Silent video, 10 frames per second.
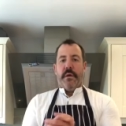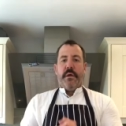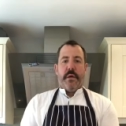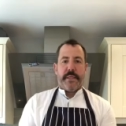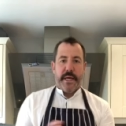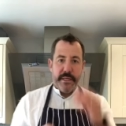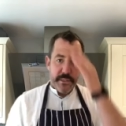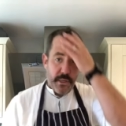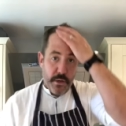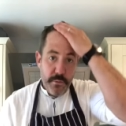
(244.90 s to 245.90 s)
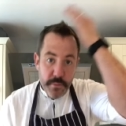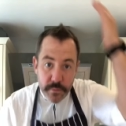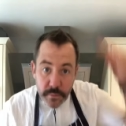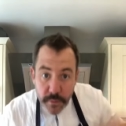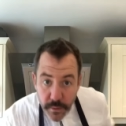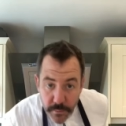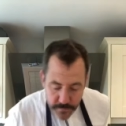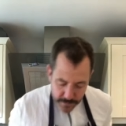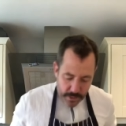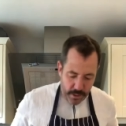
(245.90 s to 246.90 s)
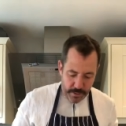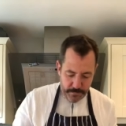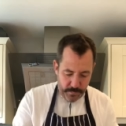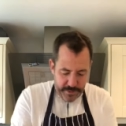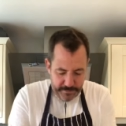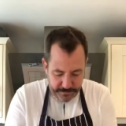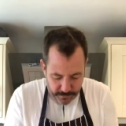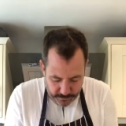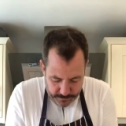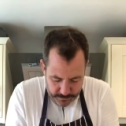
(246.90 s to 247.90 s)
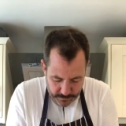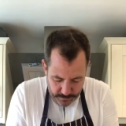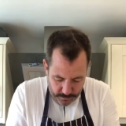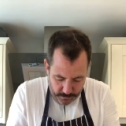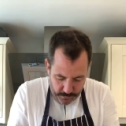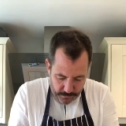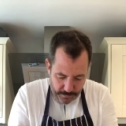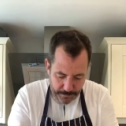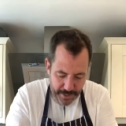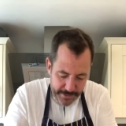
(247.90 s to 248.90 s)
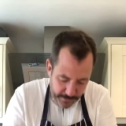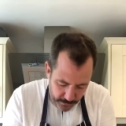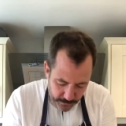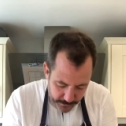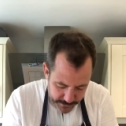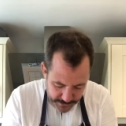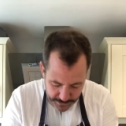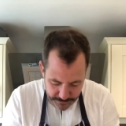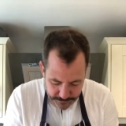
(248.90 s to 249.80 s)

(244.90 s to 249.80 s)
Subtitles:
Okay, so, hello. We have got our crumb, and like I said,